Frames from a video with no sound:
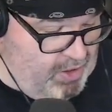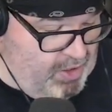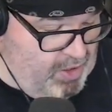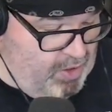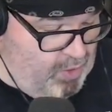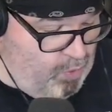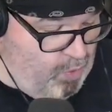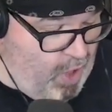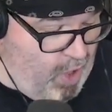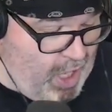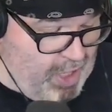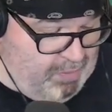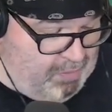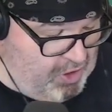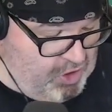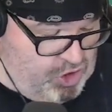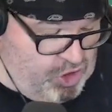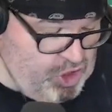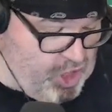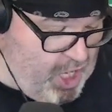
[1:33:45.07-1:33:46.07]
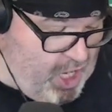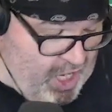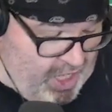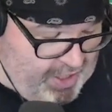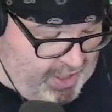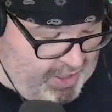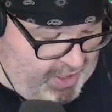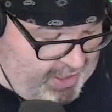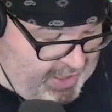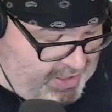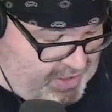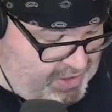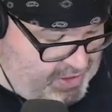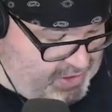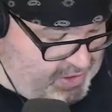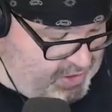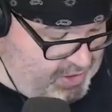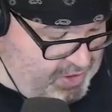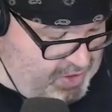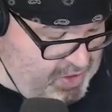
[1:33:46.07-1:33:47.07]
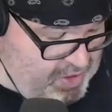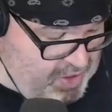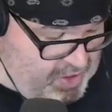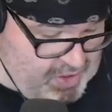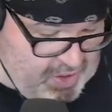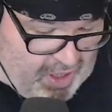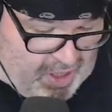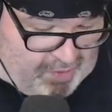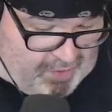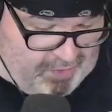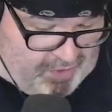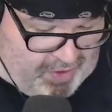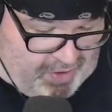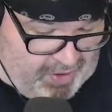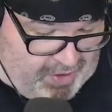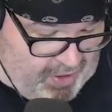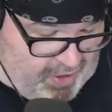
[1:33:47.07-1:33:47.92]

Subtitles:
Ranma-chan, as he's often